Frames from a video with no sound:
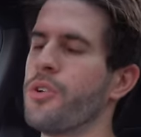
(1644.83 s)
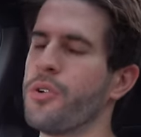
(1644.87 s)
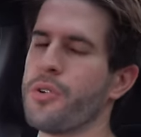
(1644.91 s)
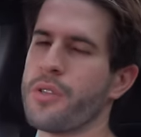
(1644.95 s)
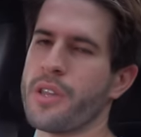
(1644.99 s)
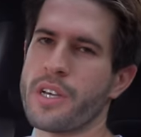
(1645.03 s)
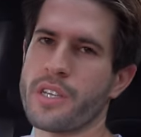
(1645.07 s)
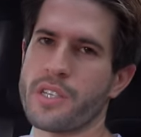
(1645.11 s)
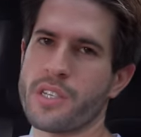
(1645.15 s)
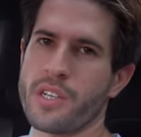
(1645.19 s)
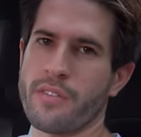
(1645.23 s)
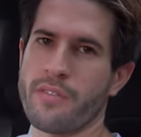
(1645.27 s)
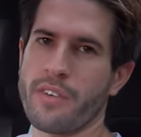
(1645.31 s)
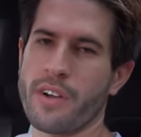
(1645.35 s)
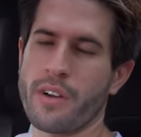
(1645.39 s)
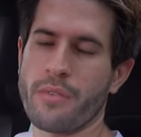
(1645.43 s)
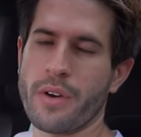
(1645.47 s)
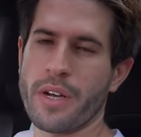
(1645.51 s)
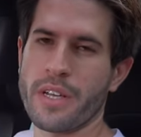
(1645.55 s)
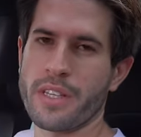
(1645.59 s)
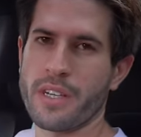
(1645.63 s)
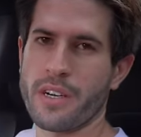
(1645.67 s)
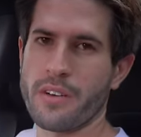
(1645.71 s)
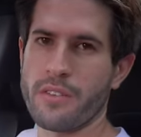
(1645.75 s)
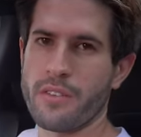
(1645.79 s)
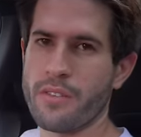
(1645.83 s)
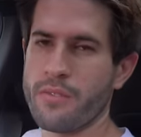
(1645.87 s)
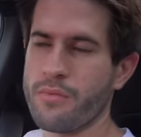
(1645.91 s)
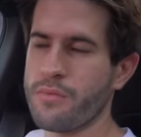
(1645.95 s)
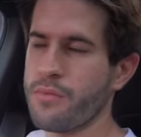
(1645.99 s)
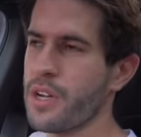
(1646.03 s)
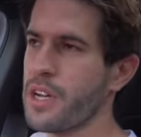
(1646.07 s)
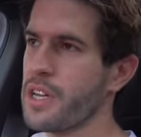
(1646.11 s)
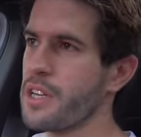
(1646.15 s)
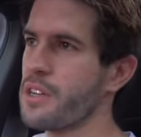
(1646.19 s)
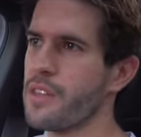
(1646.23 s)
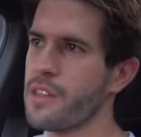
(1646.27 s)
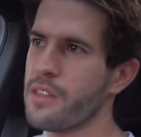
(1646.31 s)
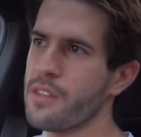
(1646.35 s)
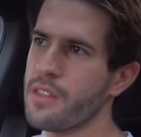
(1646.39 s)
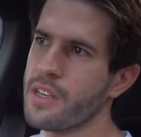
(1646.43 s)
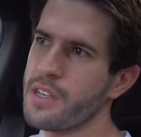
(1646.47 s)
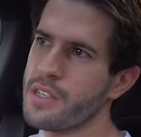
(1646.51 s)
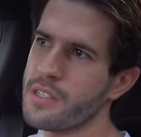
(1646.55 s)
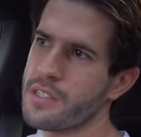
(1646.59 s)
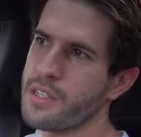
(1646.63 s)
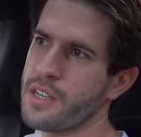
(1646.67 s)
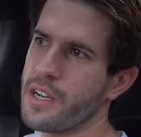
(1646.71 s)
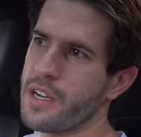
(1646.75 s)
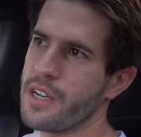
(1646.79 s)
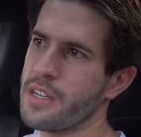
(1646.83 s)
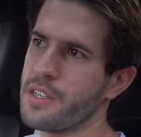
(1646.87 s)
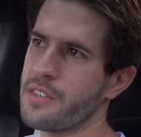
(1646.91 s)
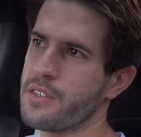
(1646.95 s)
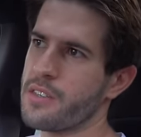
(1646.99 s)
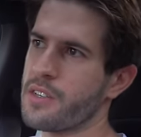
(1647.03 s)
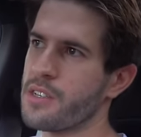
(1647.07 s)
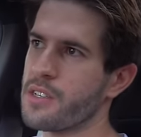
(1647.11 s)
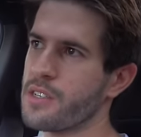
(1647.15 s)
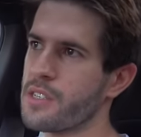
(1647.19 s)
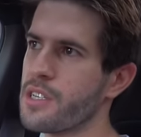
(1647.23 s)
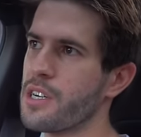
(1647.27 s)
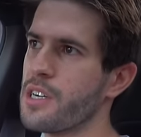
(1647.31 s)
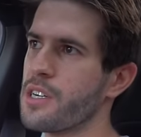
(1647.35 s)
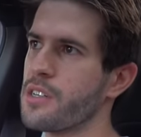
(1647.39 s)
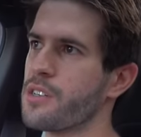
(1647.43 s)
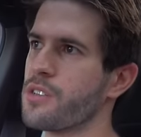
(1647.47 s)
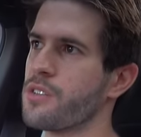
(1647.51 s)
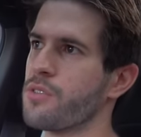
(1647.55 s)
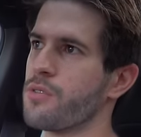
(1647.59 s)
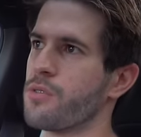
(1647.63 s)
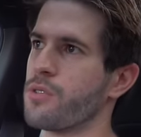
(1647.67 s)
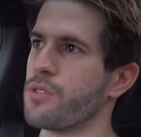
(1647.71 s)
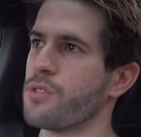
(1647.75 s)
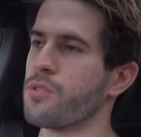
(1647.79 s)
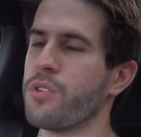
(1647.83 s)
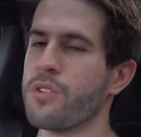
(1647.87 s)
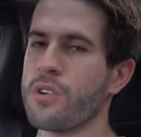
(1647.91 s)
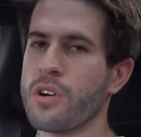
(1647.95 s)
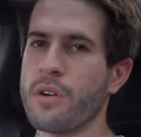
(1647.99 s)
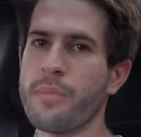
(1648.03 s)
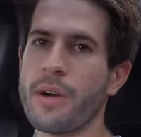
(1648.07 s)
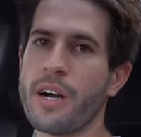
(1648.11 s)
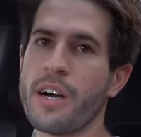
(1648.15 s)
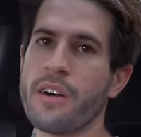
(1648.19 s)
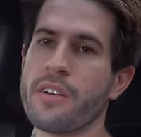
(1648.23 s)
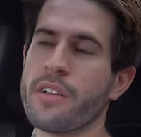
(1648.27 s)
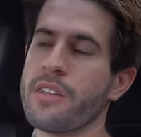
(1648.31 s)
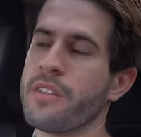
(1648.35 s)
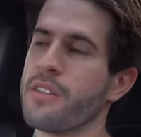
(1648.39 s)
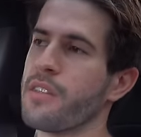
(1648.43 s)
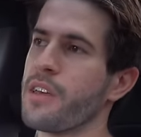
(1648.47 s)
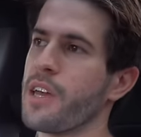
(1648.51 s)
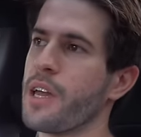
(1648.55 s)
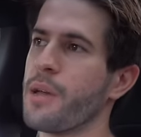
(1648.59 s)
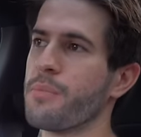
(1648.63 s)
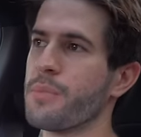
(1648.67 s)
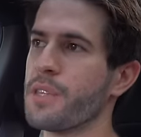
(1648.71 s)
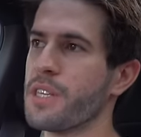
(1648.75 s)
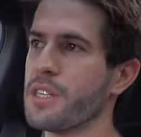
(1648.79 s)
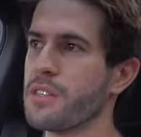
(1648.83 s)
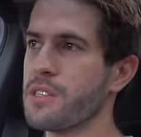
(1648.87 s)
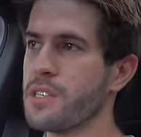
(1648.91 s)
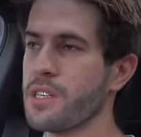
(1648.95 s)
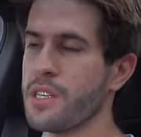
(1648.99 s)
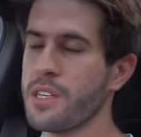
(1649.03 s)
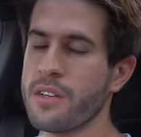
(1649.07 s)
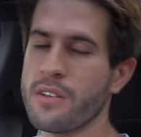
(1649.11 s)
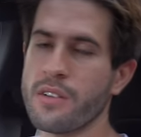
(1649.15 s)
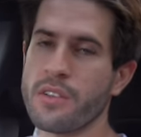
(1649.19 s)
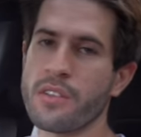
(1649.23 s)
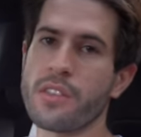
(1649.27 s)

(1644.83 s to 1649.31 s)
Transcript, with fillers: All that stuff I write down in red. Then things that I need to discuss or talk about in the MDT,